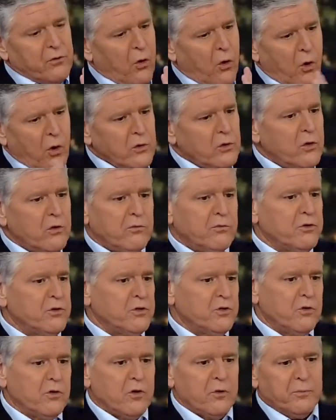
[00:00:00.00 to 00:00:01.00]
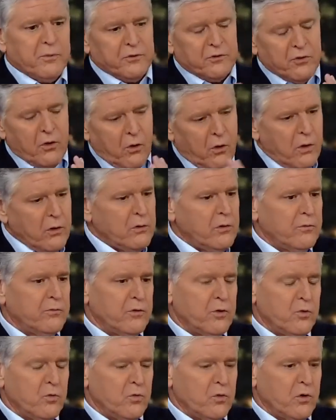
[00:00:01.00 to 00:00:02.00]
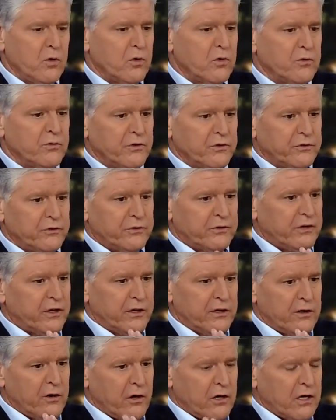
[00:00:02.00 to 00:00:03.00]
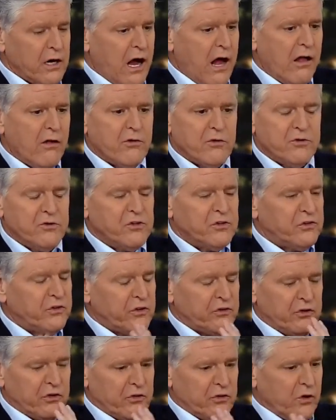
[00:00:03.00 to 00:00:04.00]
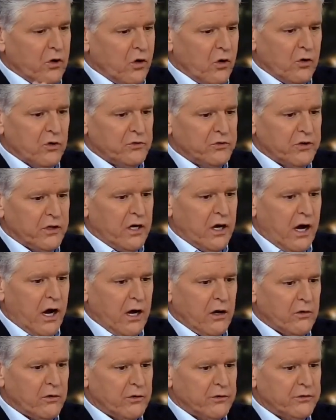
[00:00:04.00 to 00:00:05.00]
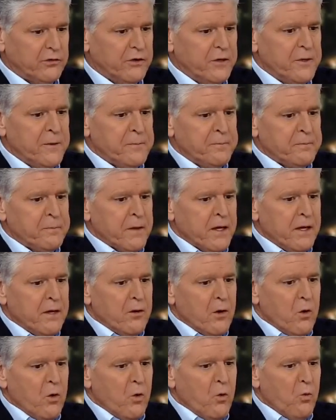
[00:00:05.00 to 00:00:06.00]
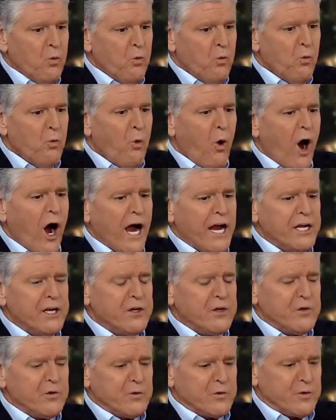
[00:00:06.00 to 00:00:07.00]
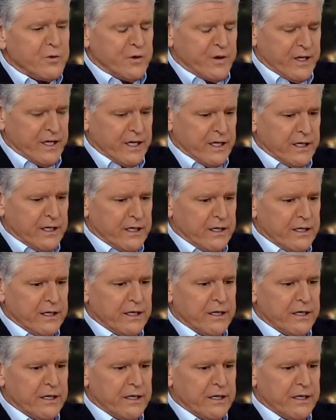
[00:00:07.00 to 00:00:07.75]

all over Europe. It's all over the world. It's in our colleges. It's in the halls of Congress. Why do you think